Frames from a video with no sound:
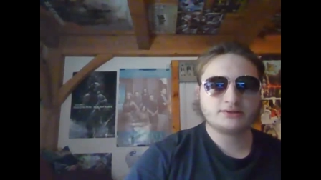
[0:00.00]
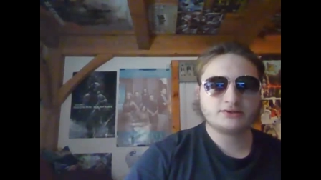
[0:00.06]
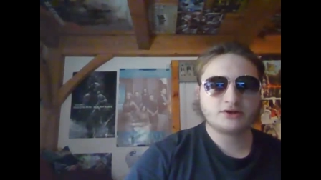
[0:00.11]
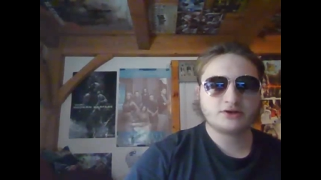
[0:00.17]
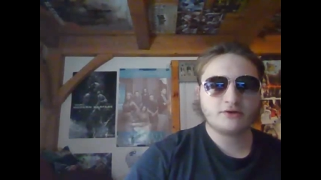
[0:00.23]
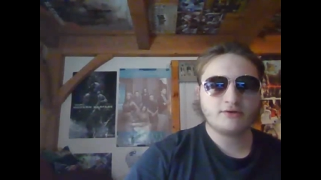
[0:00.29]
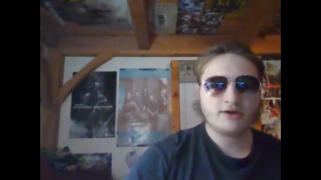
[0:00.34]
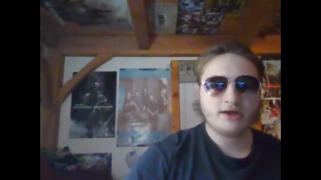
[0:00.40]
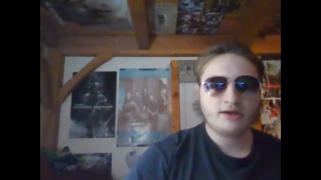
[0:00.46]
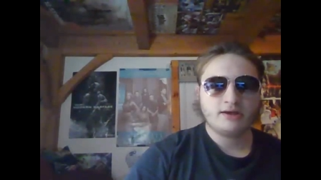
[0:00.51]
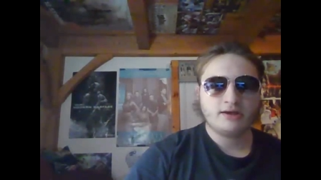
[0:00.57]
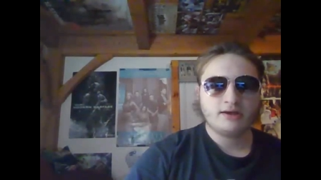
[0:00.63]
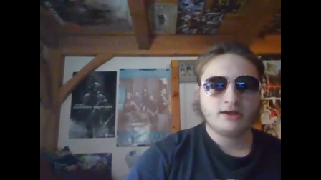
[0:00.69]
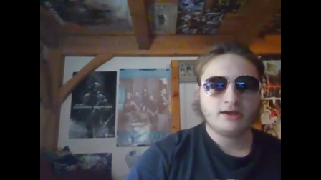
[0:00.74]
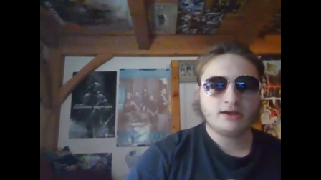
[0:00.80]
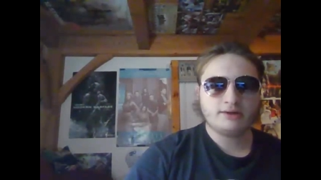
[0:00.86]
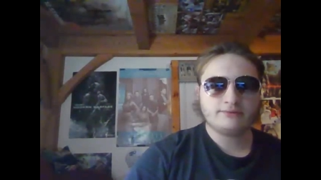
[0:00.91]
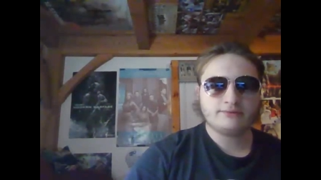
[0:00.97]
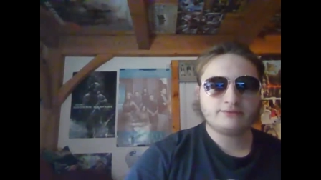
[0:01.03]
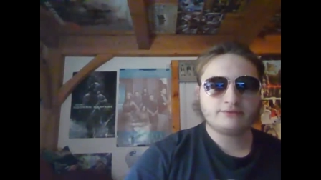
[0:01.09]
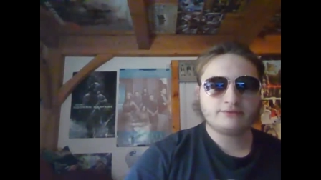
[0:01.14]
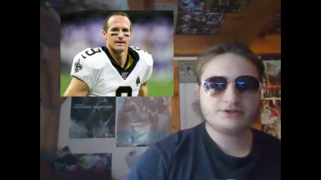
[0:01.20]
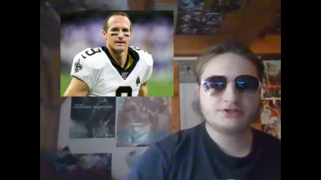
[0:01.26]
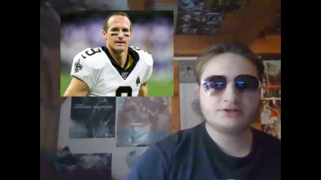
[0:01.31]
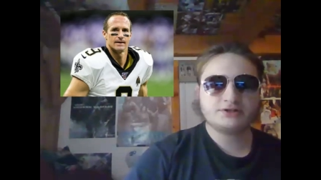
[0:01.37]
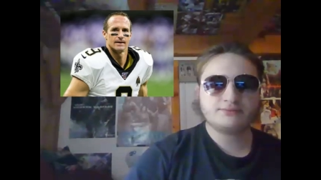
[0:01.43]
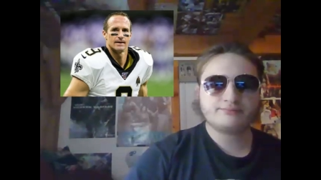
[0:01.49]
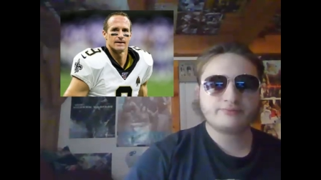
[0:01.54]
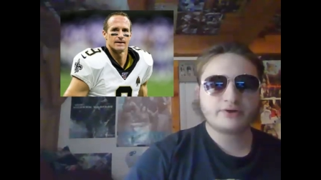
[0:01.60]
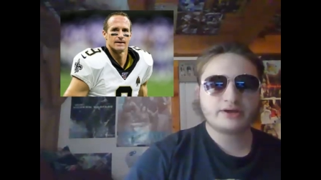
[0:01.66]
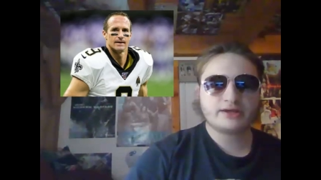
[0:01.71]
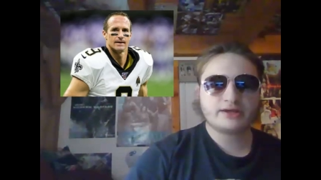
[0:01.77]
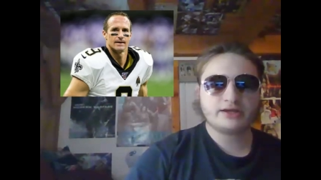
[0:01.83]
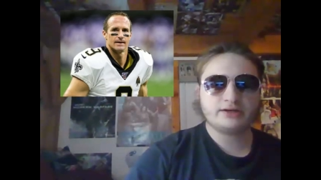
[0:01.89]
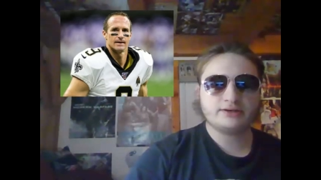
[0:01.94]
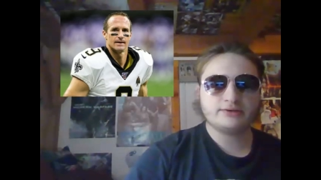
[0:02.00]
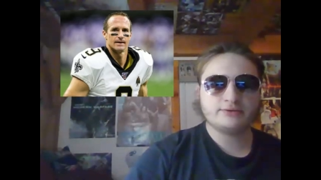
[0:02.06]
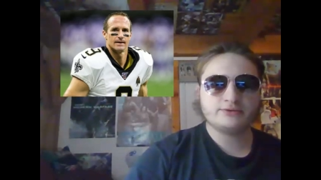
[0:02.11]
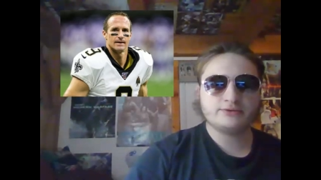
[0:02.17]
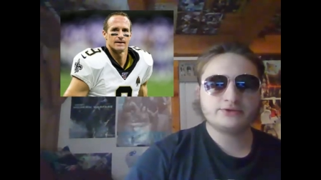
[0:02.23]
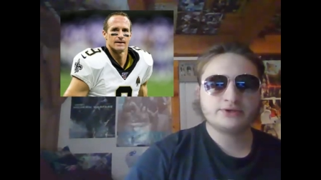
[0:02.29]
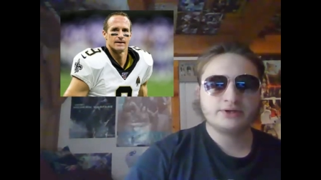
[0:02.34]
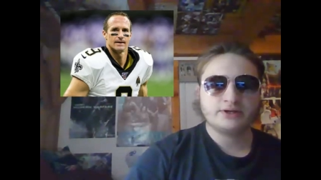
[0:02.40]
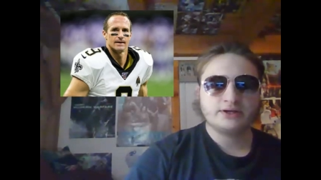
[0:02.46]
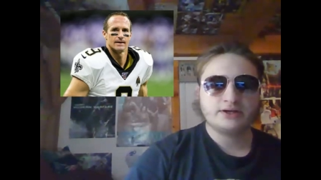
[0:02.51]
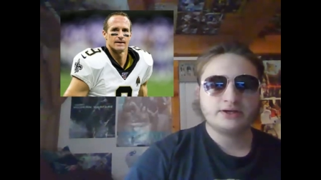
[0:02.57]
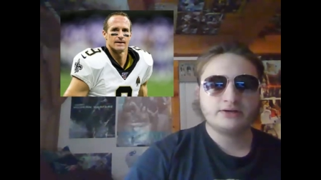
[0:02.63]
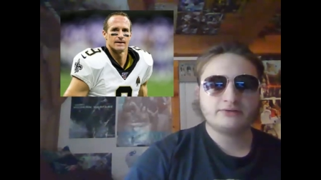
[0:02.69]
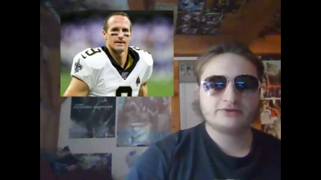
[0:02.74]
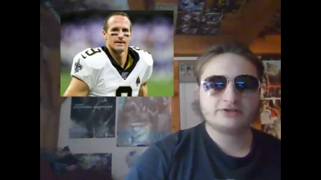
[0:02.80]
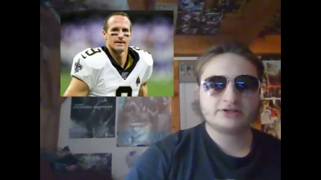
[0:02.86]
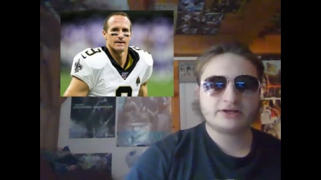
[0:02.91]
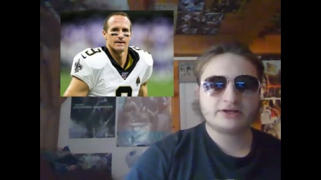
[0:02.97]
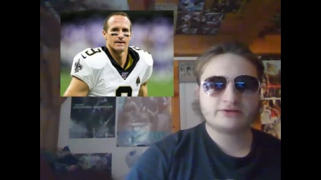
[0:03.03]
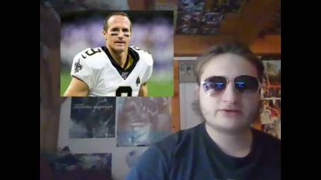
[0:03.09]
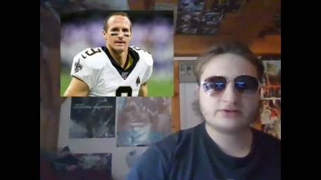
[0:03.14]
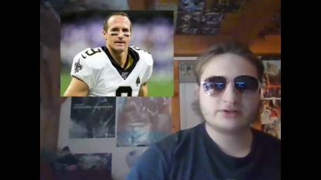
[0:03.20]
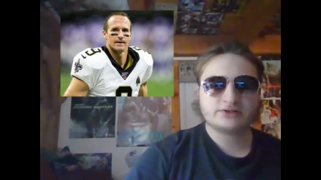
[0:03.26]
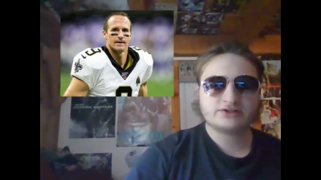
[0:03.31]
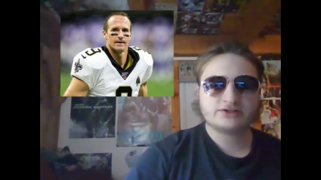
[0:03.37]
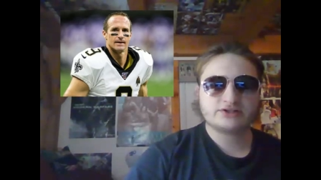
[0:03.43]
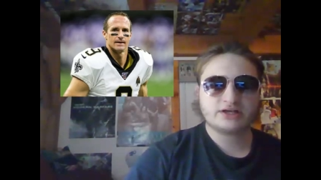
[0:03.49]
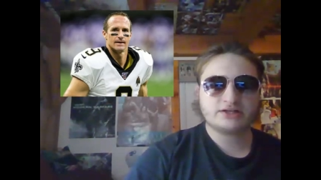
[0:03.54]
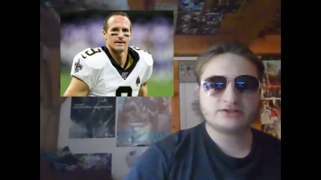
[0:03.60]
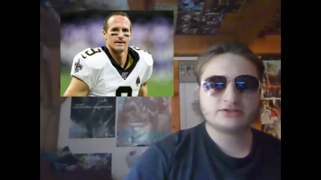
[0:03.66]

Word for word: So, in recent breaking news, it was announced that